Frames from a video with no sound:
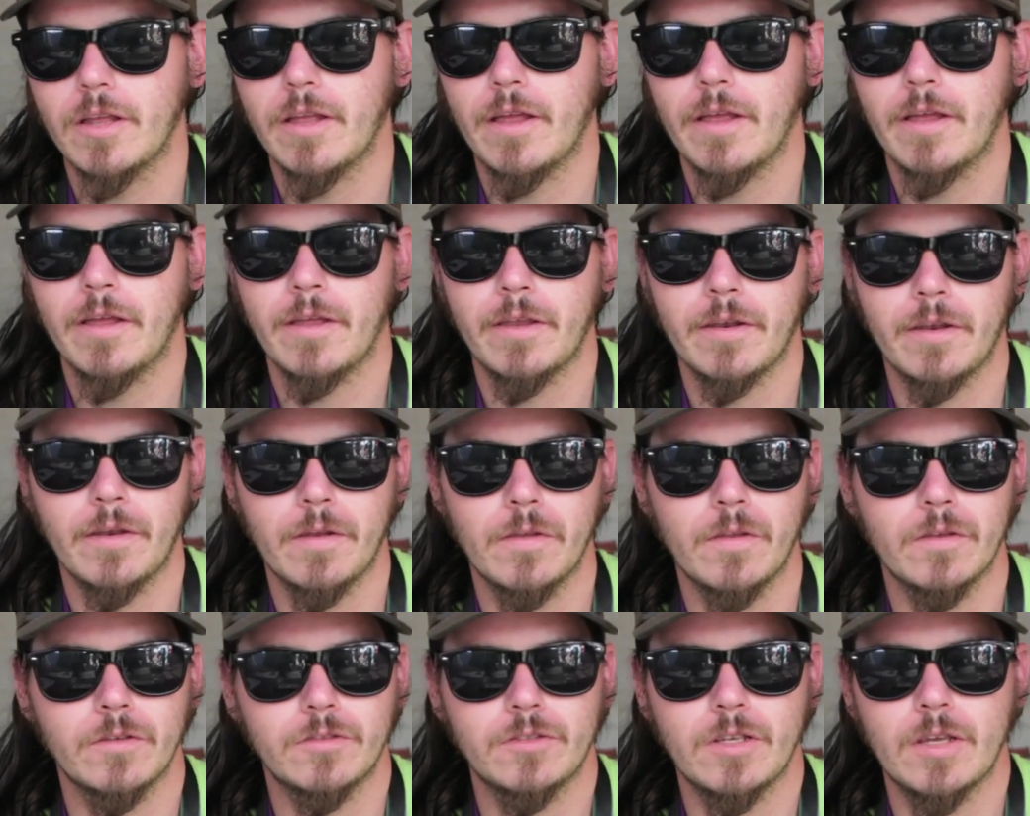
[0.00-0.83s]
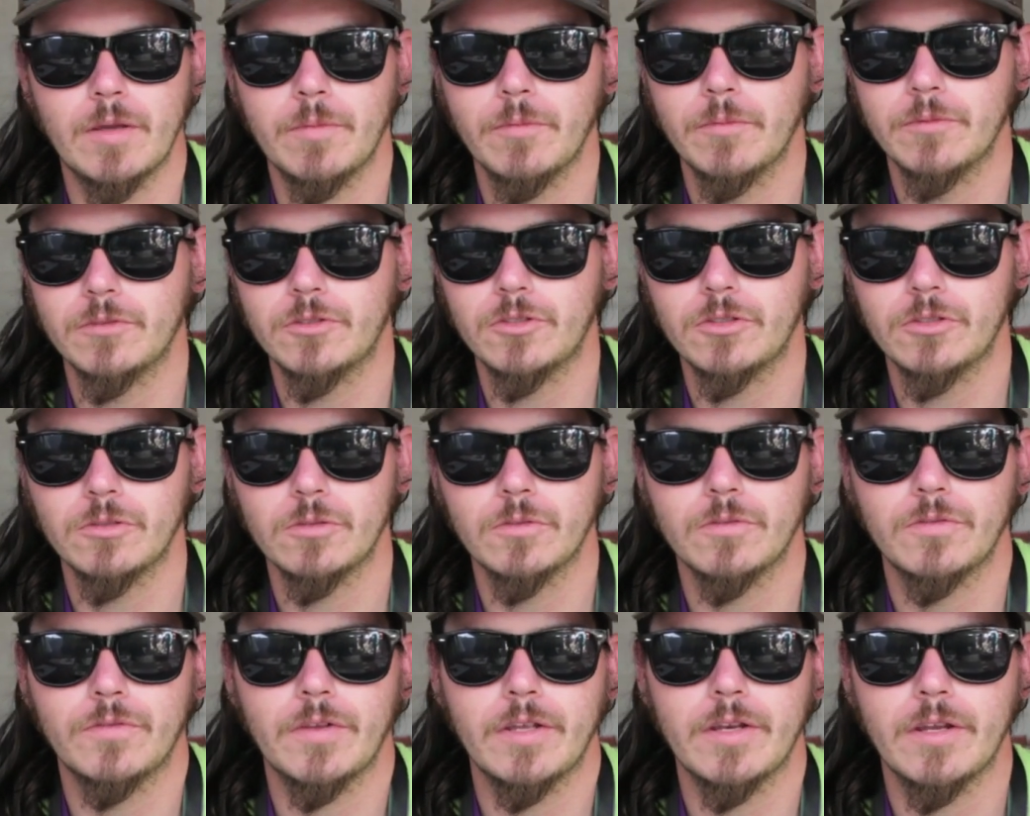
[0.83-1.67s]
And the same is
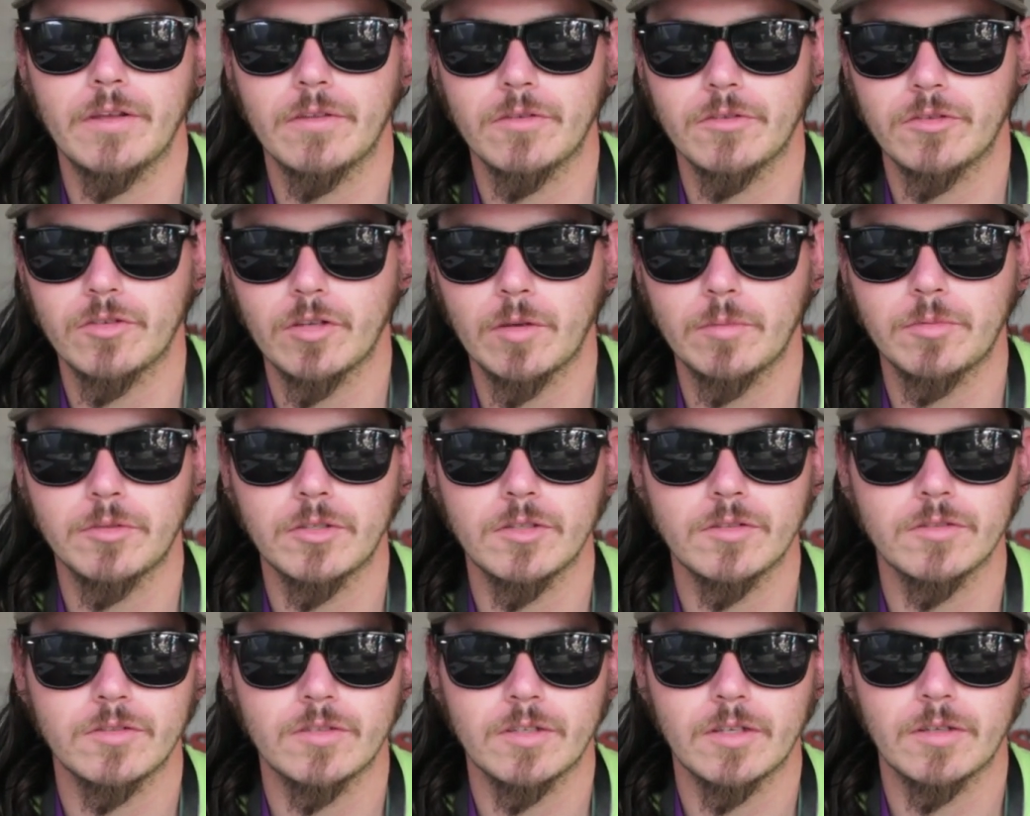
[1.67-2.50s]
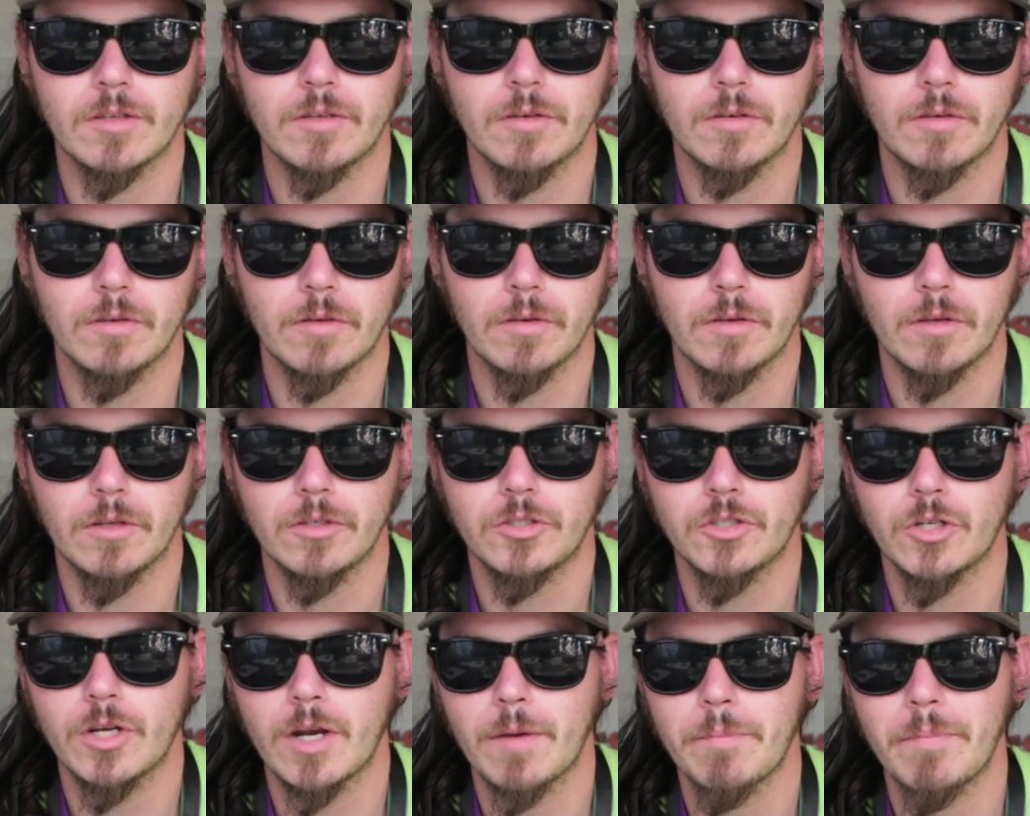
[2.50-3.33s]
true of any other substance that you
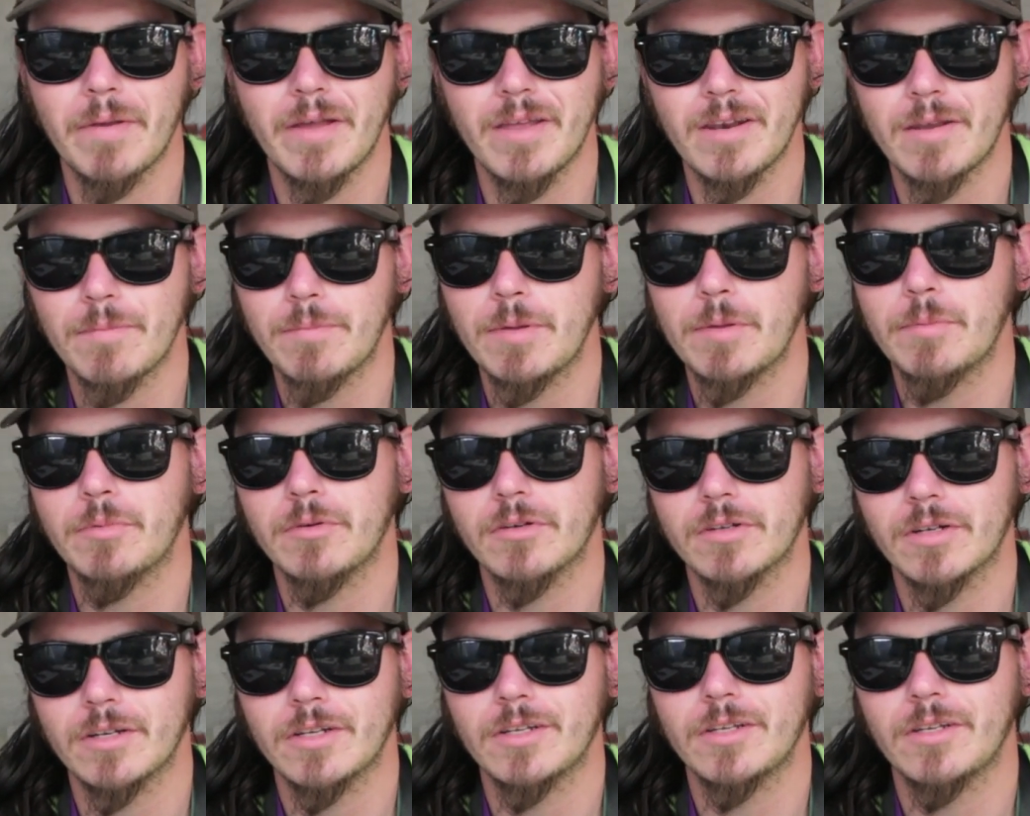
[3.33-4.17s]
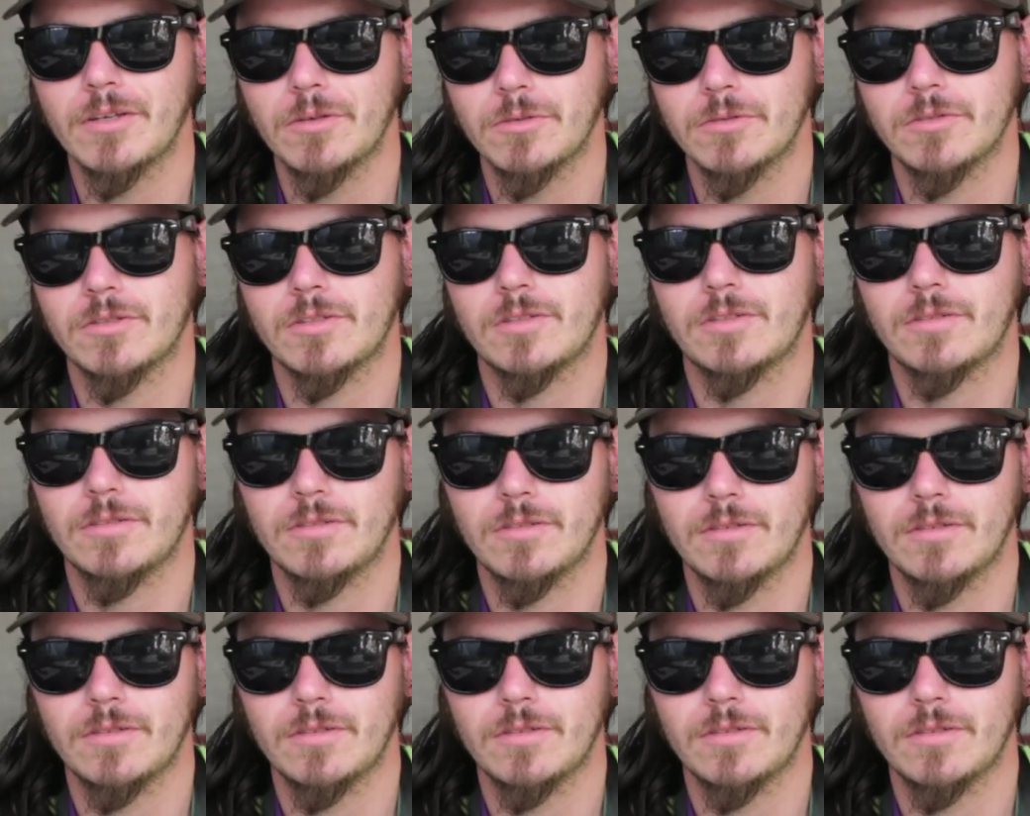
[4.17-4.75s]
try to ban it, people are going to use it.